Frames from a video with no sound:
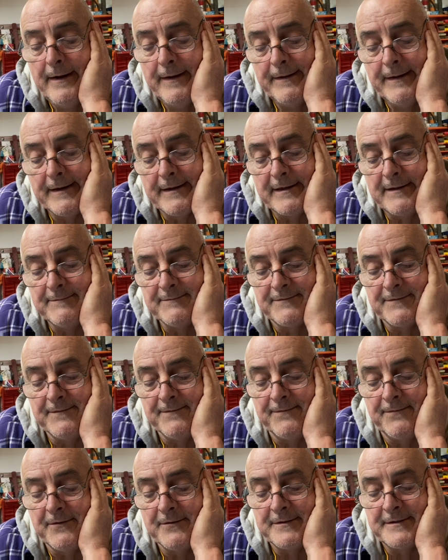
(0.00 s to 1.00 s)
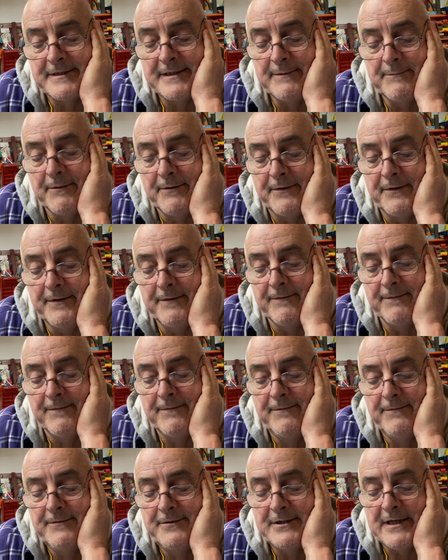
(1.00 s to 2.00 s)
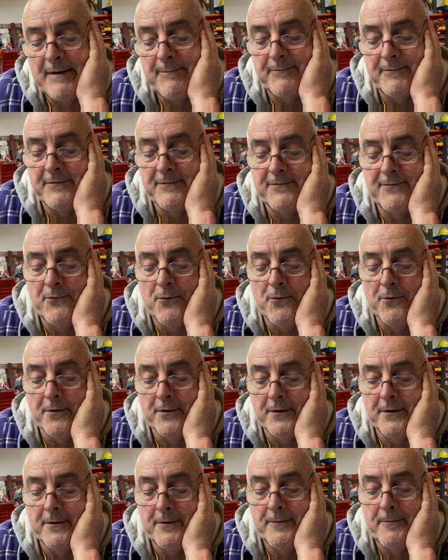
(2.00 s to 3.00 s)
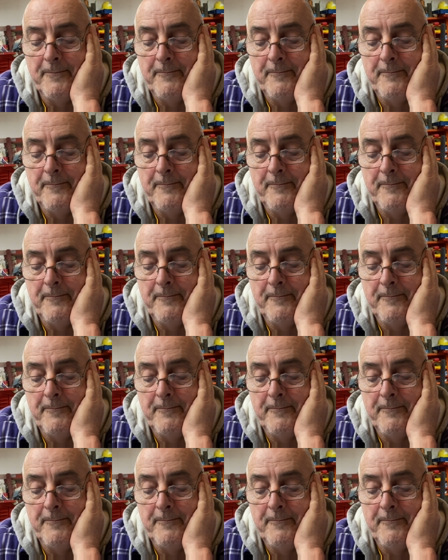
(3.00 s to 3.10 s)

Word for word: That comes from 1 Timothy chapter 4.